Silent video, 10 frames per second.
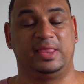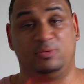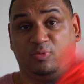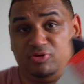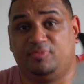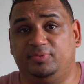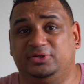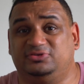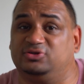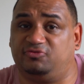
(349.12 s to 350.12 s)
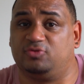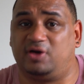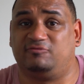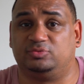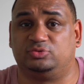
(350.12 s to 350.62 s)
it will probably still feel
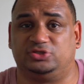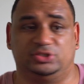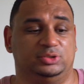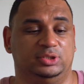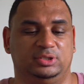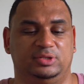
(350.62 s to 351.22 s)
comfortable to you.